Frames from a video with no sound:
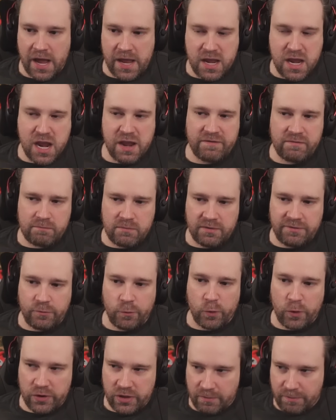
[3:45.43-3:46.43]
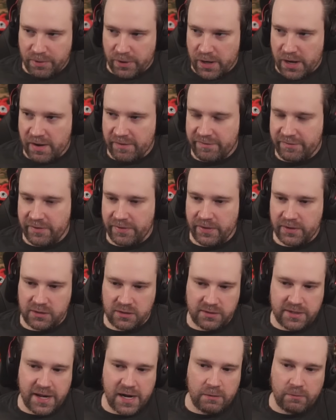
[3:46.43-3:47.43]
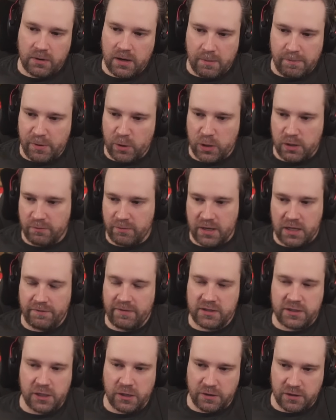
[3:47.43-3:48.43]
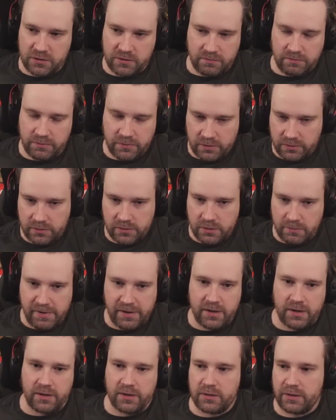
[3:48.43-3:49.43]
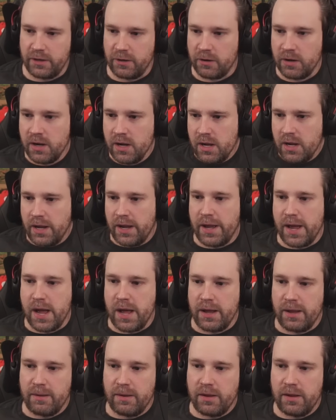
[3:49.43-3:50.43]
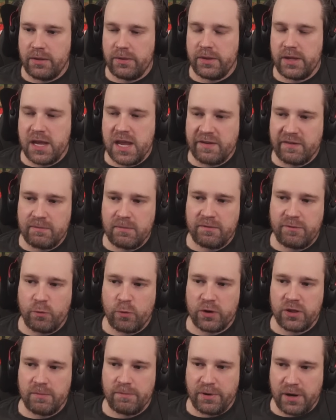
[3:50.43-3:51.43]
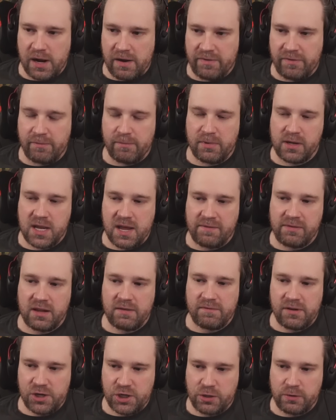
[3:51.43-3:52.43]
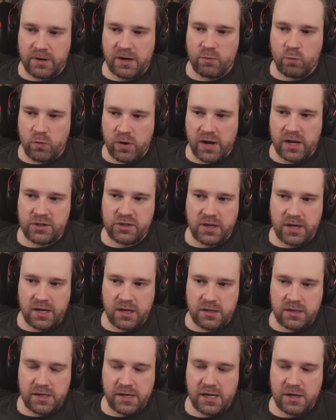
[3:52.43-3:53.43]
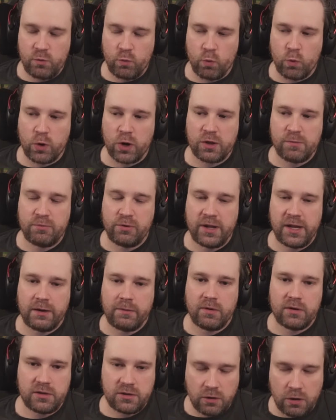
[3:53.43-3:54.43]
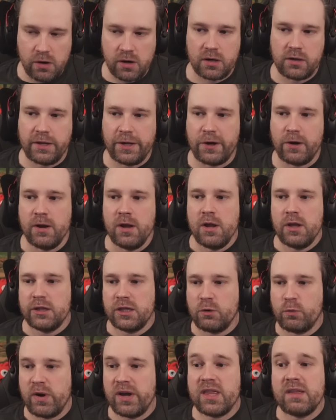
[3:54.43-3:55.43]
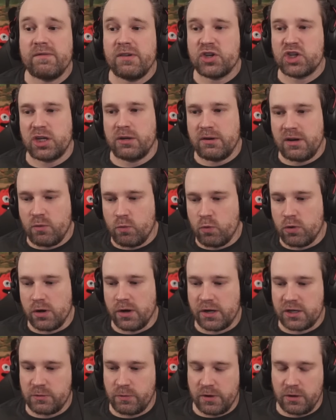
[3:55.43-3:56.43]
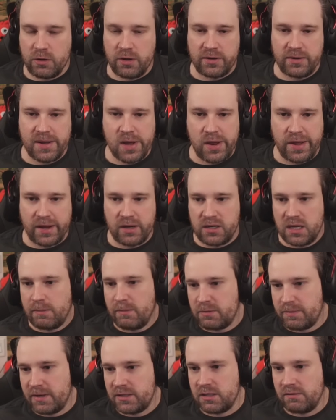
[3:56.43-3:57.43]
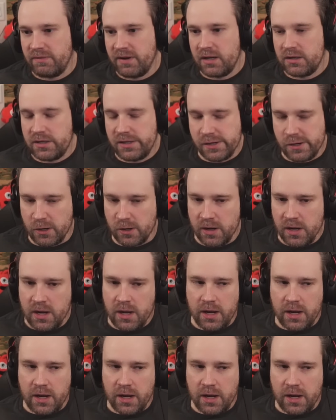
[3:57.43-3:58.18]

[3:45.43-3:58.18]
Even before the buff, this is not a build of relevance here, just to make it clear. Even before the buff, Malevolent Visionary was indeed worth playing with Dark Layer. The way that Visionary works when you're looking at like a damage-based event here,